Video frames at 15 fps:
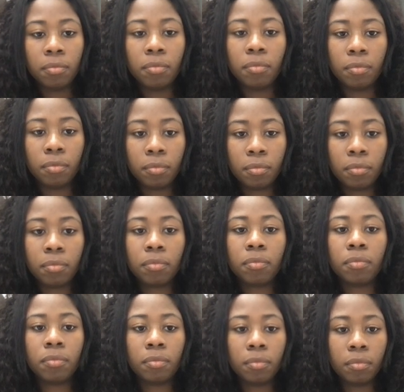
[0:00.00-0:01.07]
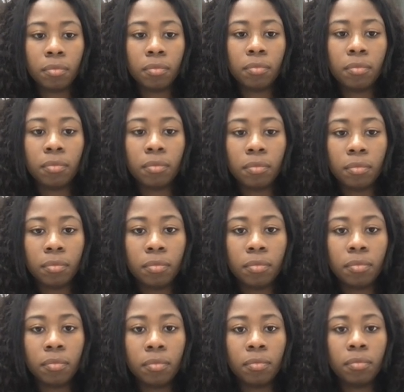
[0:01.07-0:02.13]

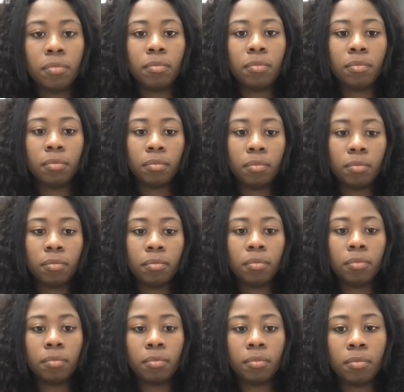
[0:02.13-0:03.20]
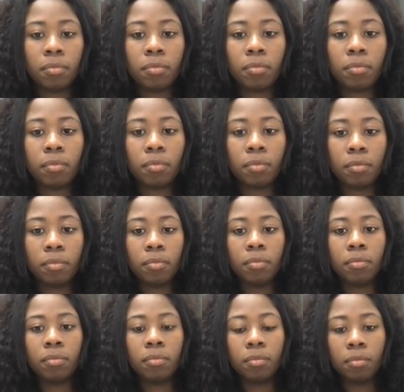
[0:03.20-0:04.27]

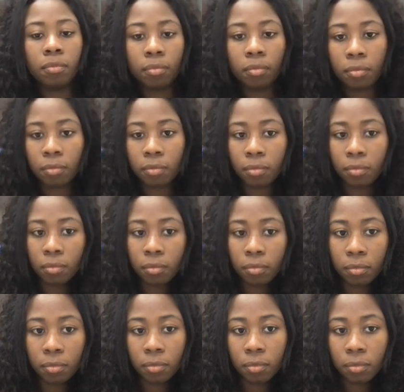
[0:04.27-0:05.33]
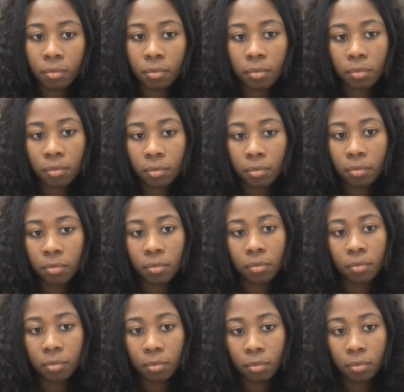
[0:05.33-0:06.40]

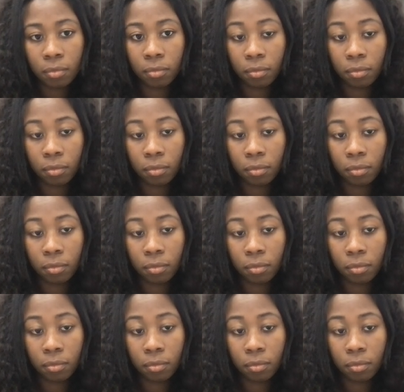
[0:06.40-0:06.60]
(not speaking)